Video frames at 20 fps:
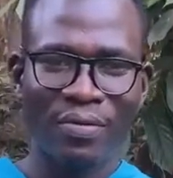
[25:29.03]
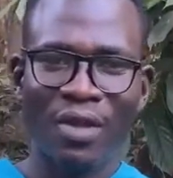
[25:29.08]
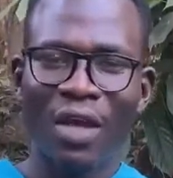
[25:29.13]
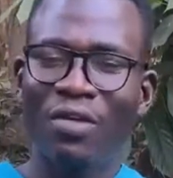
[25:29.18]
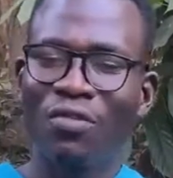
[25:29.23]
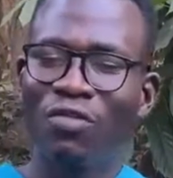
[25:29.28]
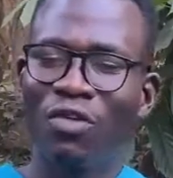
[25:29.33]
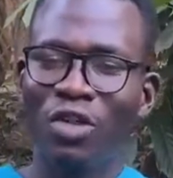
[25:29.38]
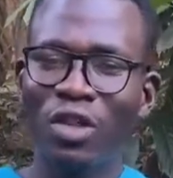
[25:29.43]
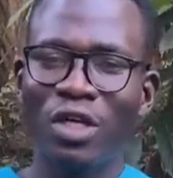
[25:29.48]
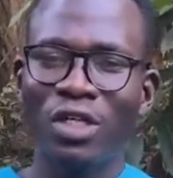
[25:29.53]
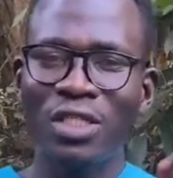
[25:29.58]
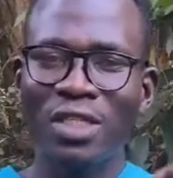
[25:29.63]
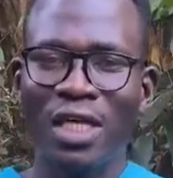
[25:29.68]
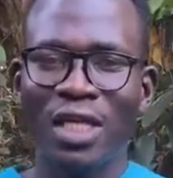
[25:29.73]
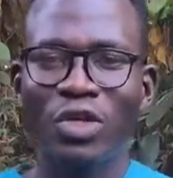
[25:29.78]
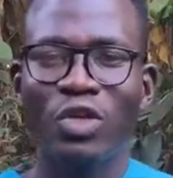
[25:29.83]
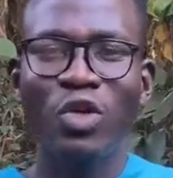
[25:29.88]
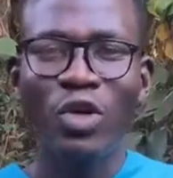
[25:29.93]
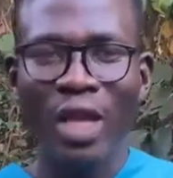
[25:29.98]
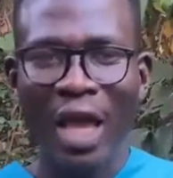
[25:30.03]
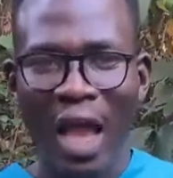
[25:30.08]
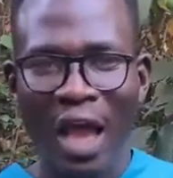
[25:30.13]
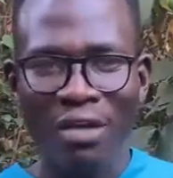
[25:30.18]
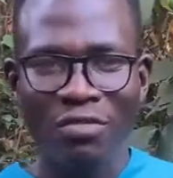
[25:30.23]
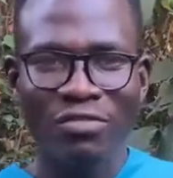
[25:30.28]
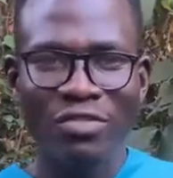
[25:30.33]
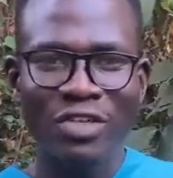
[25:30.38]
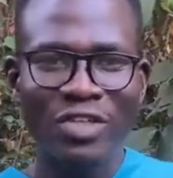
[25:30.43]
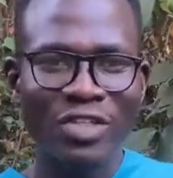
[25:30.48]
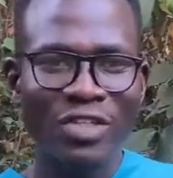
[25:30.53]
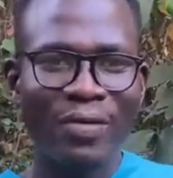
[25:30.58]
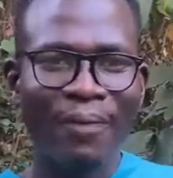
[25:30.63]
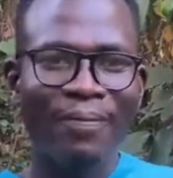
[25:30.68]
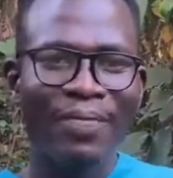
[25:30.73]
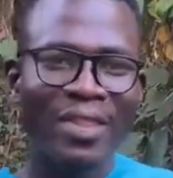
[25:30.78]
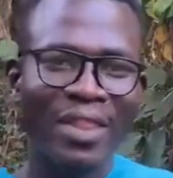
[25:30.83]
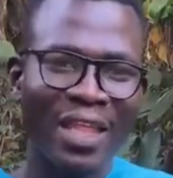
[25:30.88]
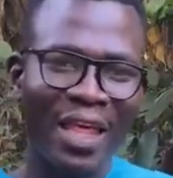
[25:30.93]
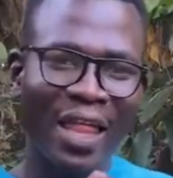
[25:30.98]
For those that don't have it,
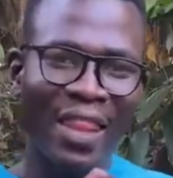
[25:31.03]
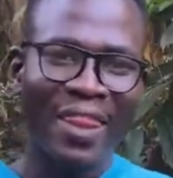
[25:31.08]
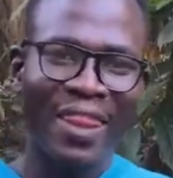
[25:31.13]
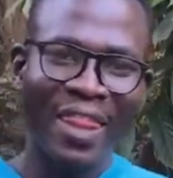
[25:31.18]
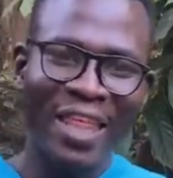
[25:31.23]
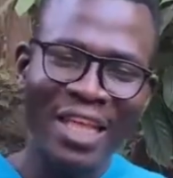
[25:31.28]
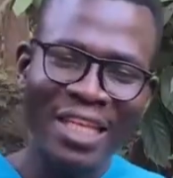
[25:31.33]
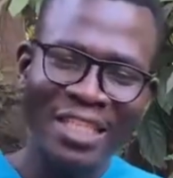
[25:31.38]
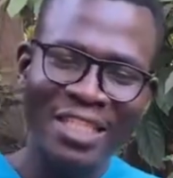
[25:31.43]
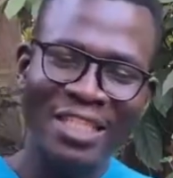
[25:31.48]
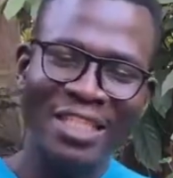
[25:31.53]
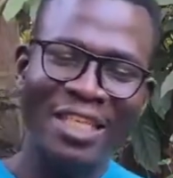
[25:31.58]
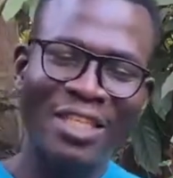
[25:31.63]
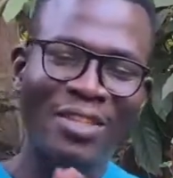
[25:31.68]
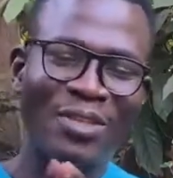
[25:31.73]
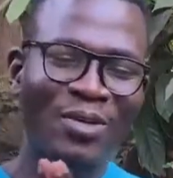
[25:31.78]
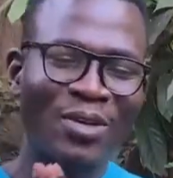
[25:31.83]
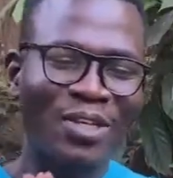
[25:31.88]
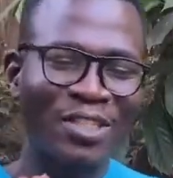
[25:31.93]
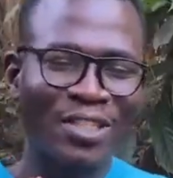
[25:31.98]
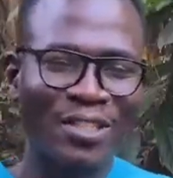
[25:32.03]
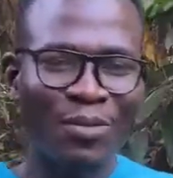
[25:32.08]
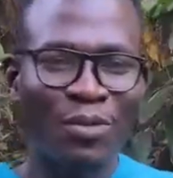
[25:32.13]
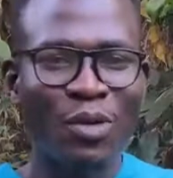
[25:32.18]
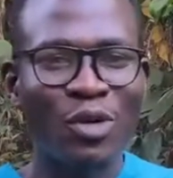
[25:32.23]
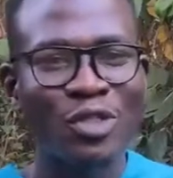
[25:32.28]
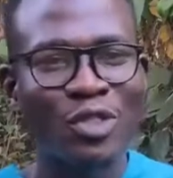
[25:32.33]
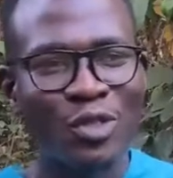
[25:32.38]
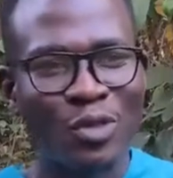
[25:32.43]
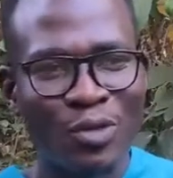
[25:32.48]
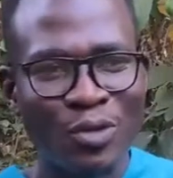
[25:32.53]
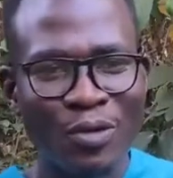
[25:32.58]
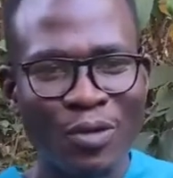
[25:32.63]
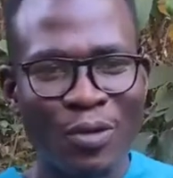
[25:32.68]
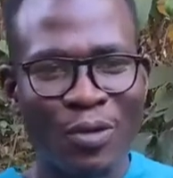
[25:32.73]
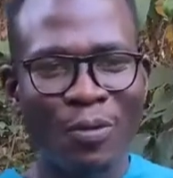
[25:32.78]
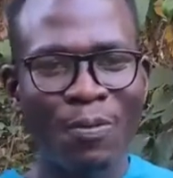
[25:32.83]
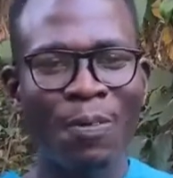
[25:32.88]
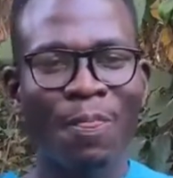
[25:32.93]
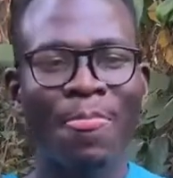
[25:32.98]
there are things that you are supposed to
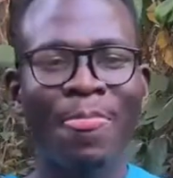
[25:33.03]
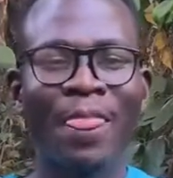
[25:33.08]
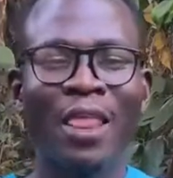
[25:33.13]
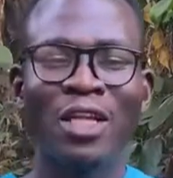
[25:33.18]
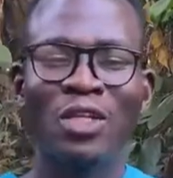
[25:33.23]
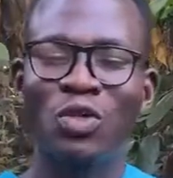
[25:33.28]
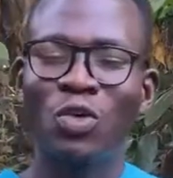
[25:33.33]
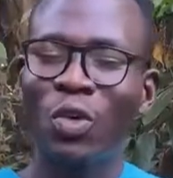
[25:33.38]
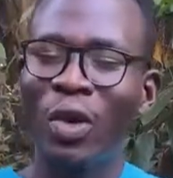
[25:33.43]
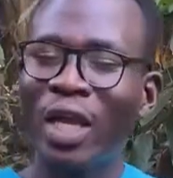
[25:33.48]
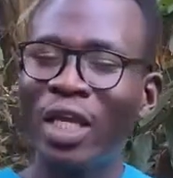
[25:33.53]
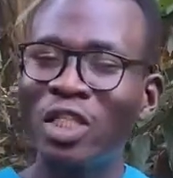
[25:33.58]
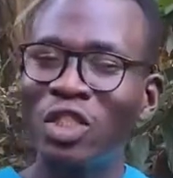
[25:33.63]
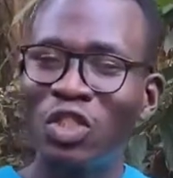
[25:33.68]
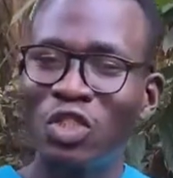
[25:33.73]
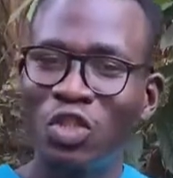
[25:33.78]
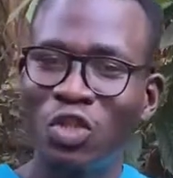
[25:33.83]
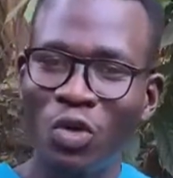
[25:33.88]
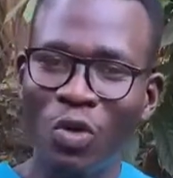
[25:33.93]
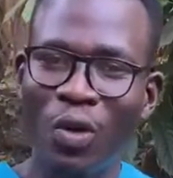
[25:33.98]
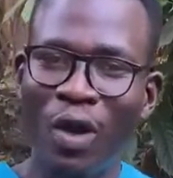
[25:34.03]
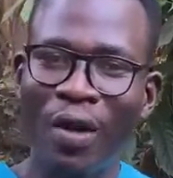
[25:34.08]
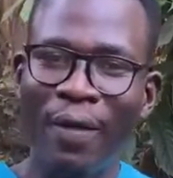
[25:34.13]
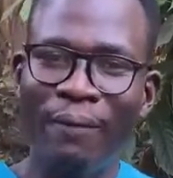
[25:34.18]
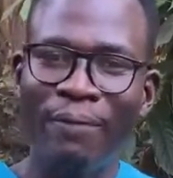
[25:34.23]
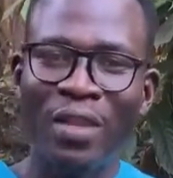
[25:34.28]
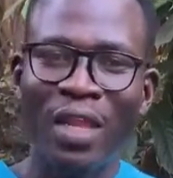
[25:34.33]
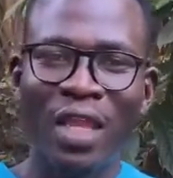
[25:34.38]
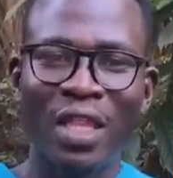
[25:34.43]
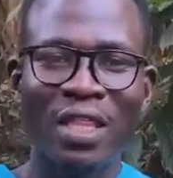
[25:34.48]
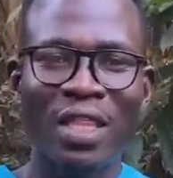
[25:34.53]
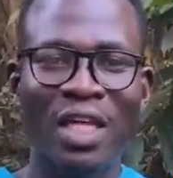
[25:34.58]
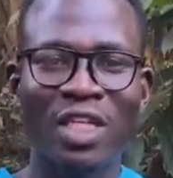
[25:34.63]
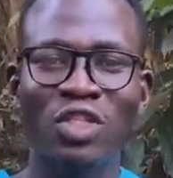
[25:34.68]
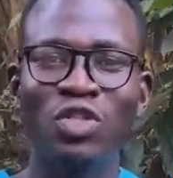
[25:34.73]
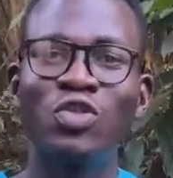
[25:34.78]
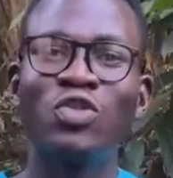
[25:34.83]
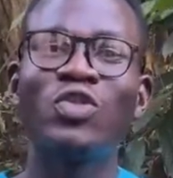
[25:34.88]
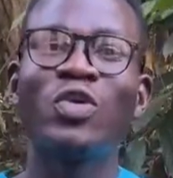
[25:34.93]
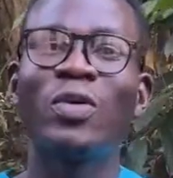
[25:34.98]
do to ensure that
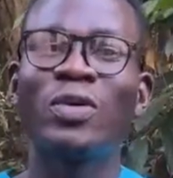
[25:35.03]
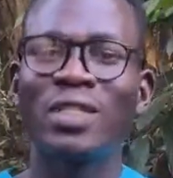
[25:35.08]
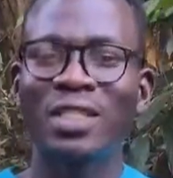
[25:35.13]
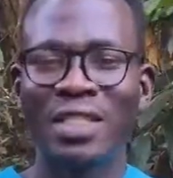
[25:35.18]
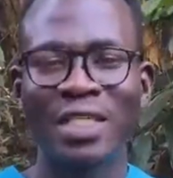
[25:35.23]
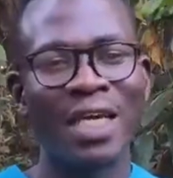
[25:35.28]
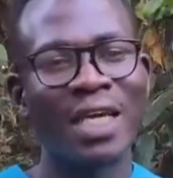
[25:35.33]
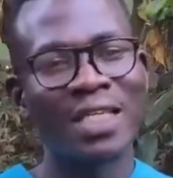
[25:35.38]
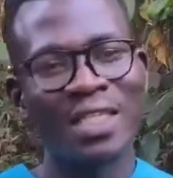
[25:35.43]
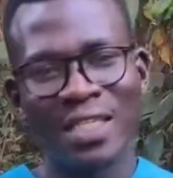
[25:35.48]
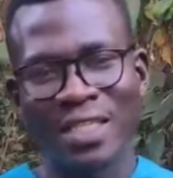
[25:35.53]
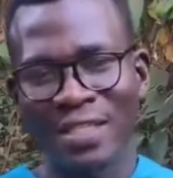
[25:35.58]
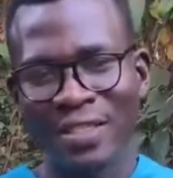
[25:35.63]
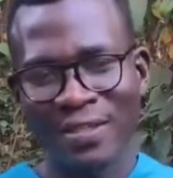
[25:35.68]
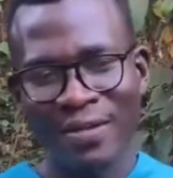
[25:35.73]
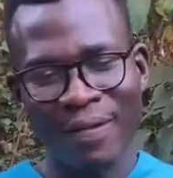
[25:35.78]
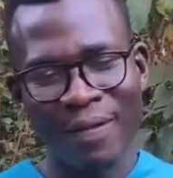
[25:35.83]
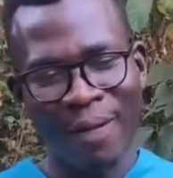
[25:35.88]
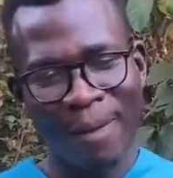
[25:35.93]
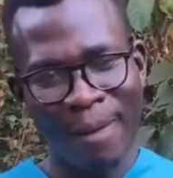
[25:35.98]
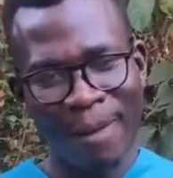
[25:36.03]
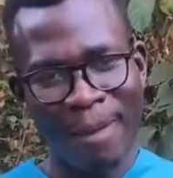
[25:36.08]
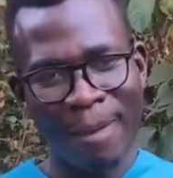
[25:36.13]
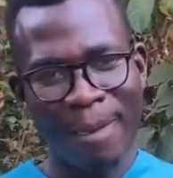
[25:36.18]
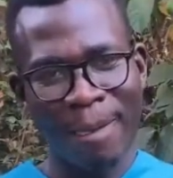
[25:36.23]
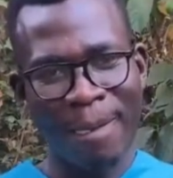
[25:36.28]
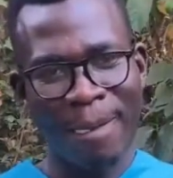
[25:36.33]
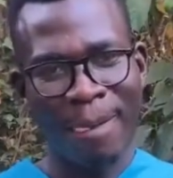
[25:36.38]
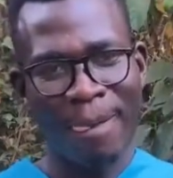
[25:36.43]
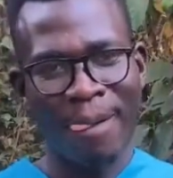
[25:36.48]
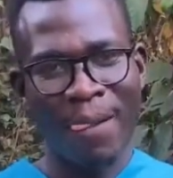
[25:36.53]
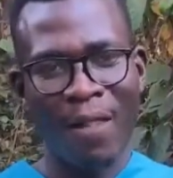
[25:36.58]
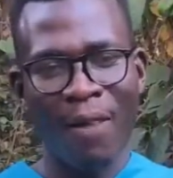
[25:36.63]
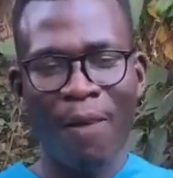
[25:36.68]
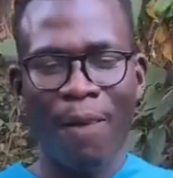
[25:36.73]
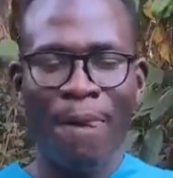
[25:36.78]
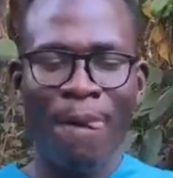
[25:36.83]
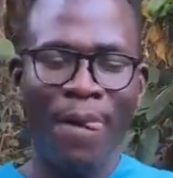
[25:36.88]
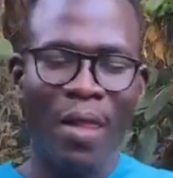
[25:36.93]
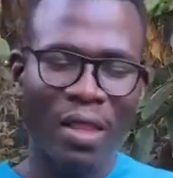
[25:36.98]
you don't get it.
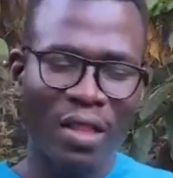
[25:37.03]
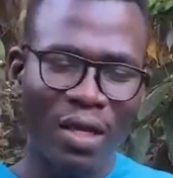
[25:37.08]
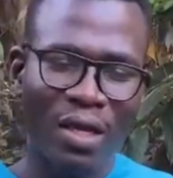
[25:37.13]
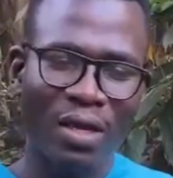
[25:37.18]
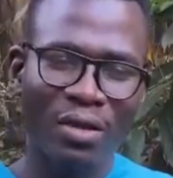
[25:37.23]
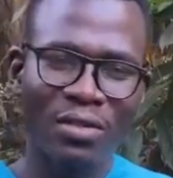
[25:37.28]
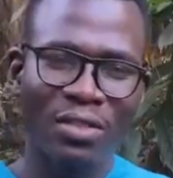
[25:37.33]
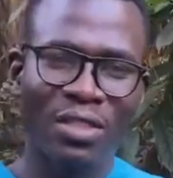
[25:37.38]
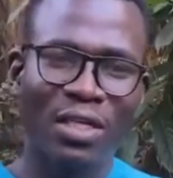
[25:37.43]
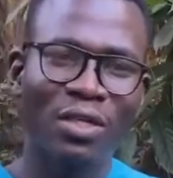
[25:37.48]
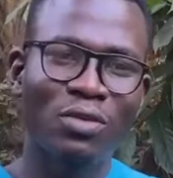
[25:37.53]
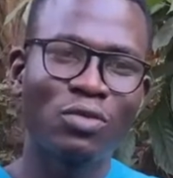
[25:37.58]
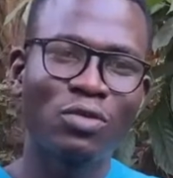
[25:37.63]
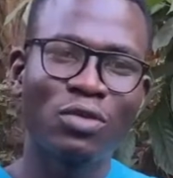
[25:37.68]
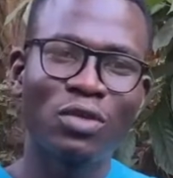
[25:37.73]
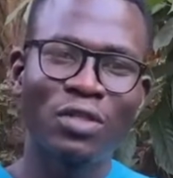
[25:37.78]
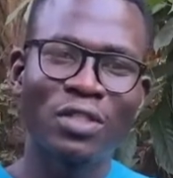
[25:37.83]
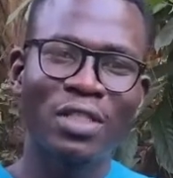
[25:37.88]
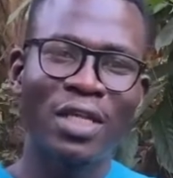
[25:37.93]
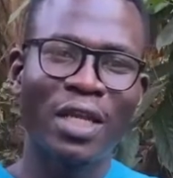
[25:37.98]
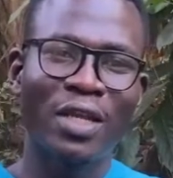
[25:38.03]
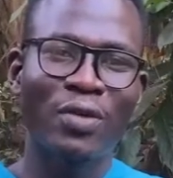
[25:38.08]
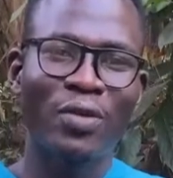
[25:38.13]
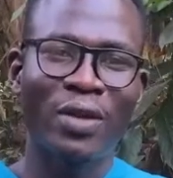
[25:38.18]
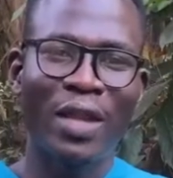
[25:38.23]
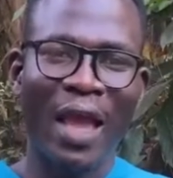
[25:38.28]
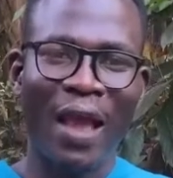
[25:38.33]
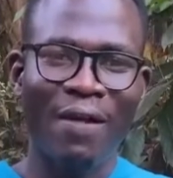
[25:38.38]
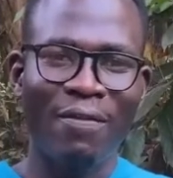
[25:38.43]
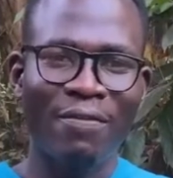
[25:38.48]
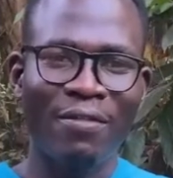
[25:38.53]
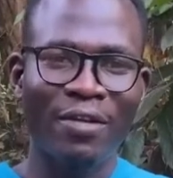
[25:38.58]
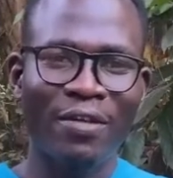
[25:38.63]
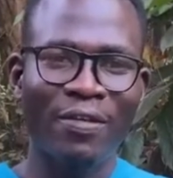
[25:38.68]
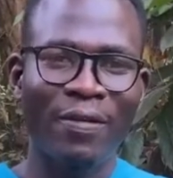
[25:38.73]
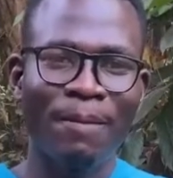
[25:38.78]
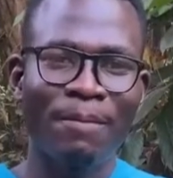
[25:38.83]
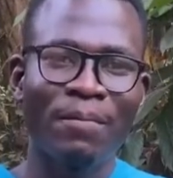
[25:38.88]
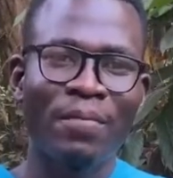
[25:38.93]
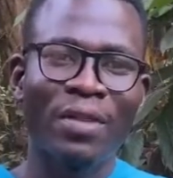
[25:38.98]
I think I'll start with those that don't have it.
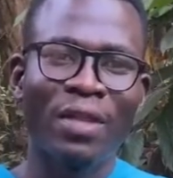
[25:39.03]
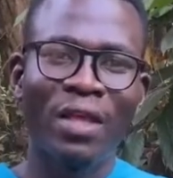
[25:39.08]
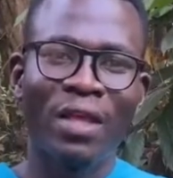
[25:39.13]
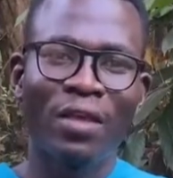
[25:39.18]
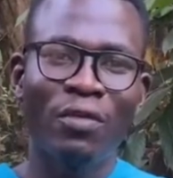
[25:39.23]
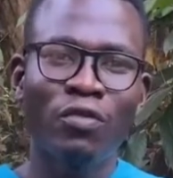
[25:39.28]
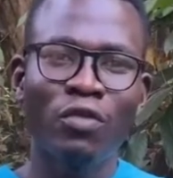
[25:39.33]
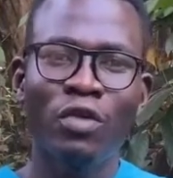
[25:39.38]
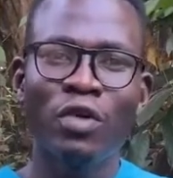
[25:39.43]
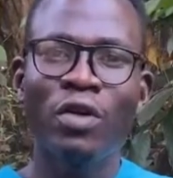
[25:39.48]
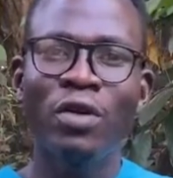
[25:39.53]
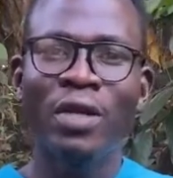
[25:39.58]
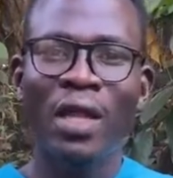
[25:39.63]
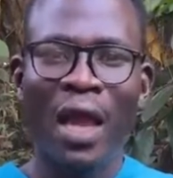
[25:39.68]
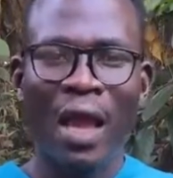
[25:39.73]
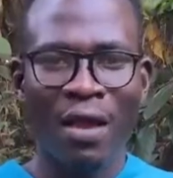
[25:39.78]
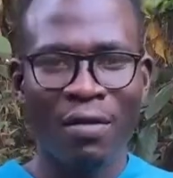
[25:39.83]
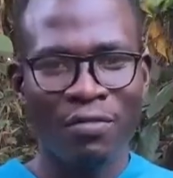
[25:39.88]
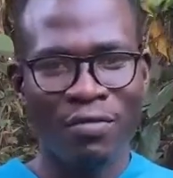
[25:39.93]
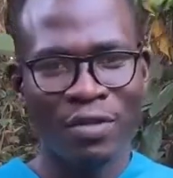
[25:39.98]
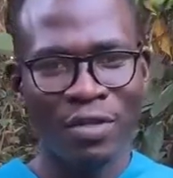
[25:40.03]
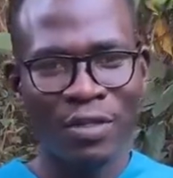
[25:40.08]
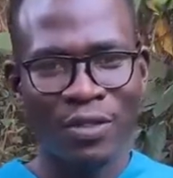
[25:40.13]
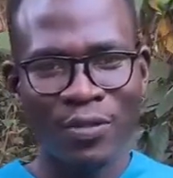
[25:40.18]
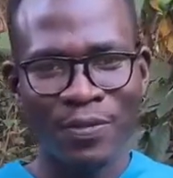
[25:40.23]
If you don't have it,